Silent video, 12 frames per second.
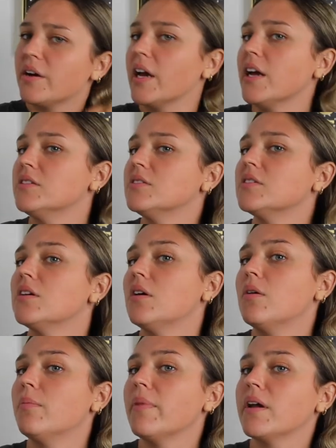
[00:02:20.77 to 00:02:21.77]
Okay,
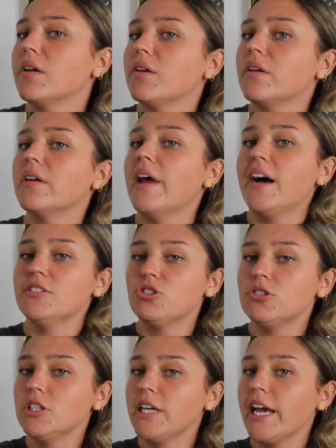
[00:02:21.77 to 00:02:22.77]
so my
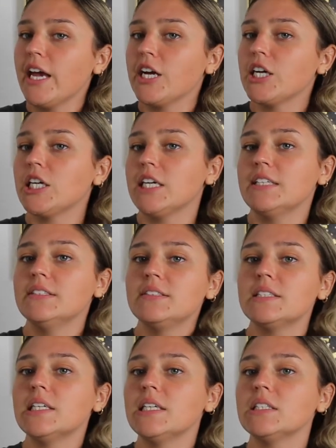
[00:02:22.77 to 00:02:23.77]
natural hair
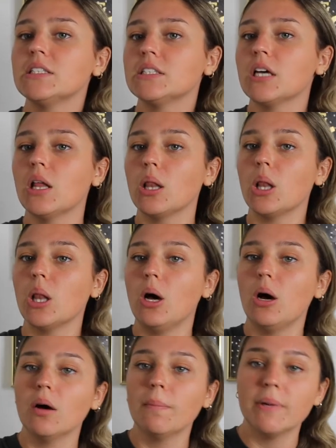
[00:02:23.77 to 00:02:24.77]
isn't
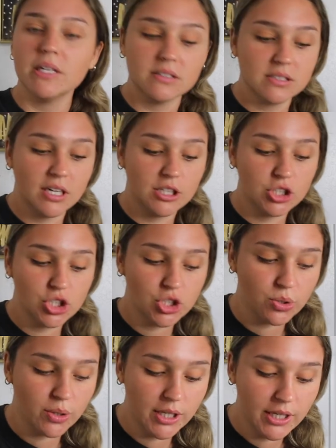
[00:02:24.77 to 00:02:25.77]
long, but it's not
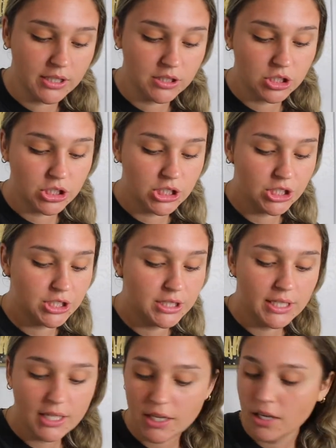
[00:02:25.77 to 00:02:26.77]
short and it's
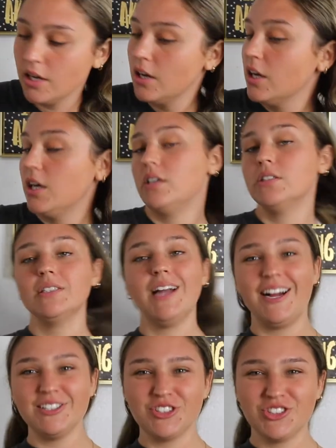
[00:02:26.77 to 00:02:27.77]
curly
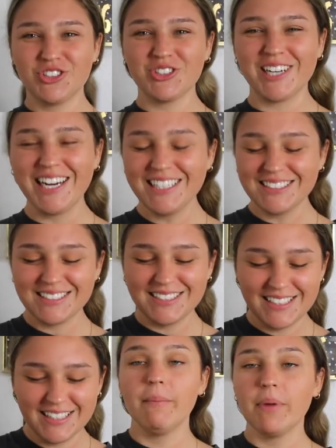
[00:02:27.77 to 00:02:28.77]
not
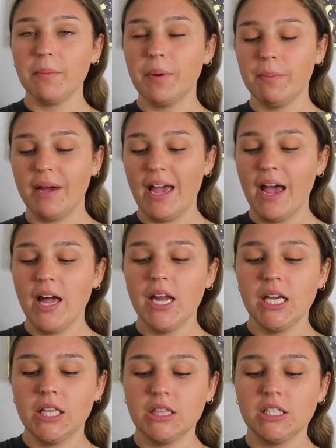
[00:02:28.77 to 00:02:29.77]
straight. I'm gonna put my
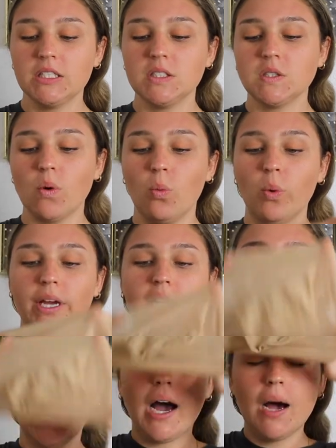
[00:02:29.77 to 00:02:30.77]
head in this wig
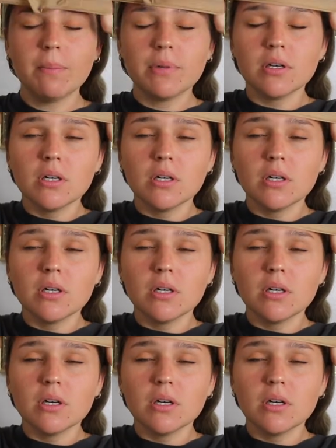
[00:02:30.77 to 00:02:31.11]
cap.